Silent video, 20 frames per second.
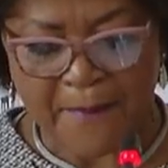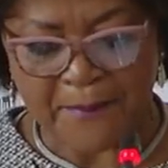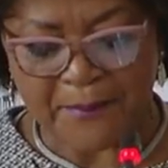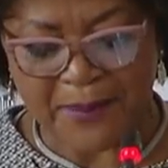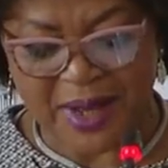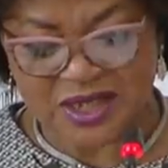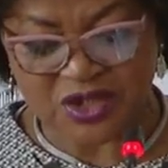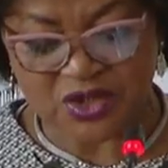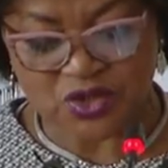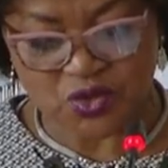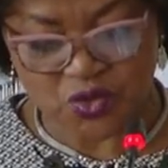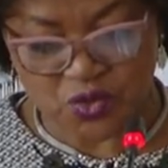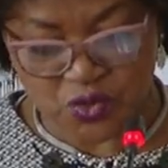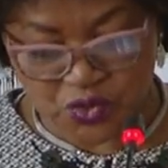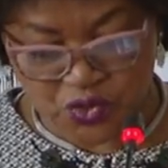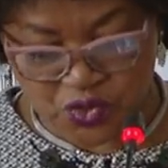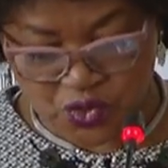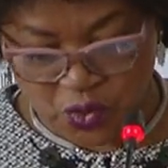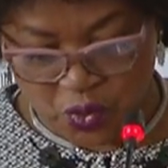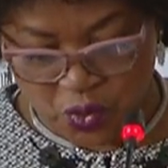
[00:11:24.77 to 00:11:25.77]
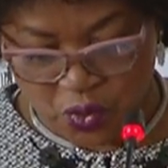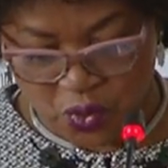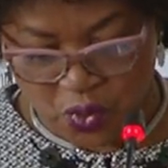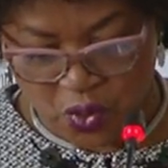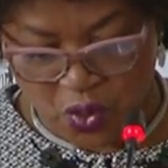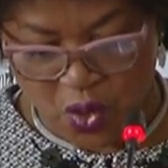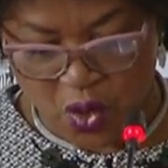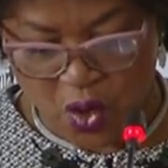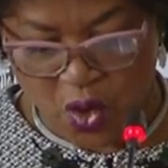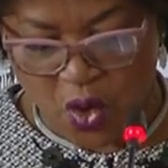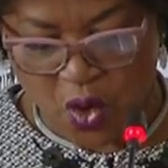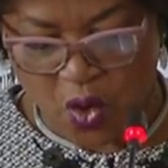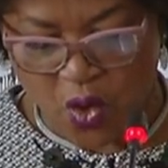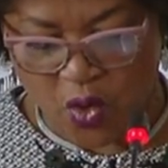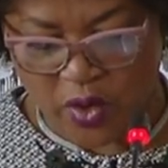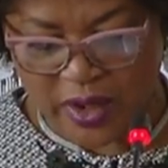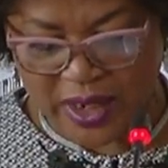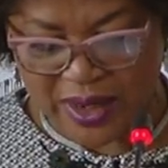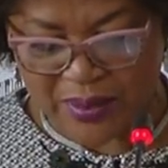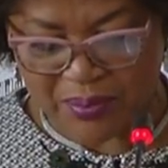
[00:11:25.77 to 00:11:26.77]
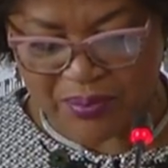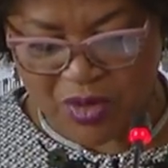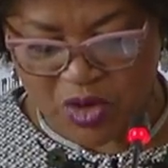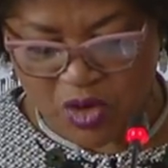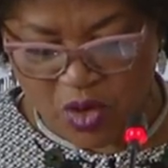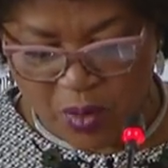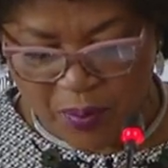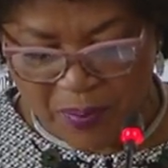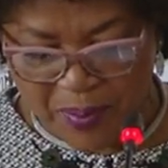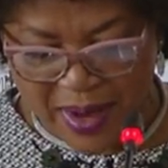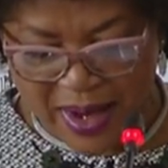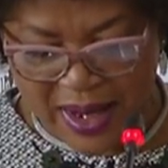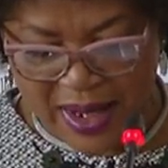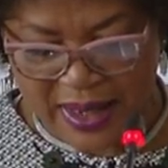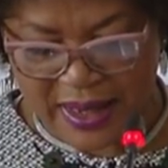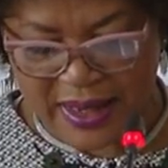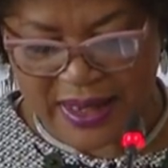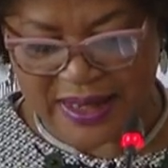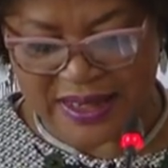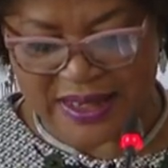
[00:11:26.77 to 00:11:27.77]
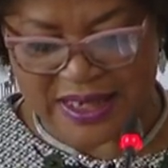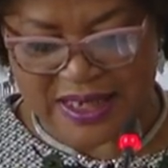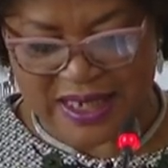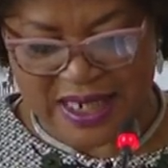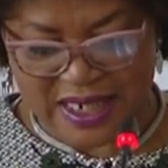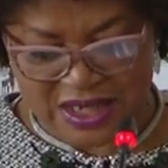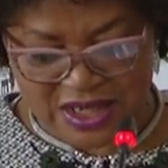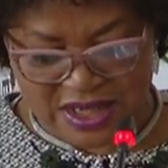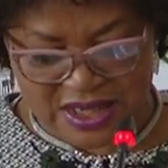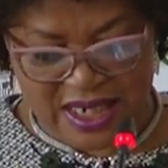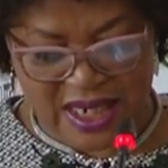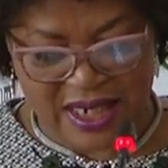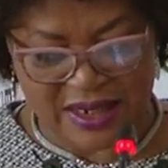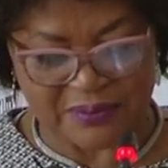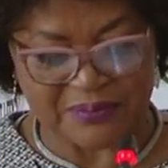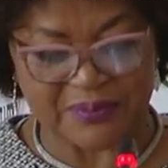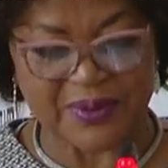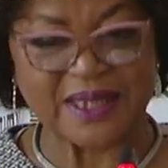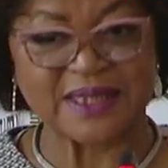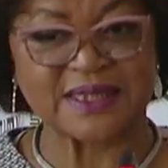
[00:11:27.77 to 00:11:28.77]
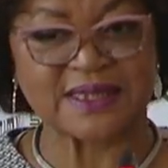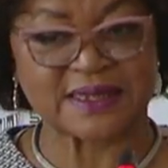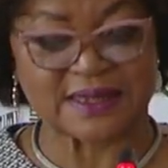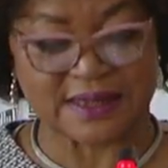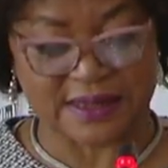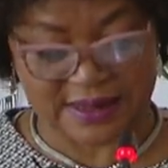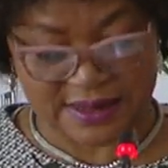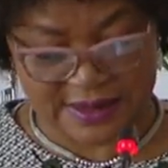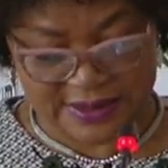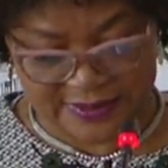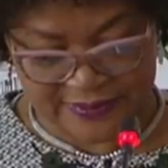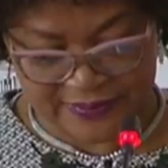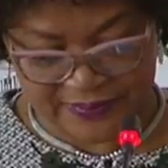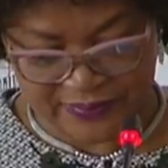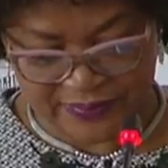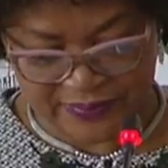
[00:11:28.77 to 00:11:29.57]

must do so on a proper and rational basis.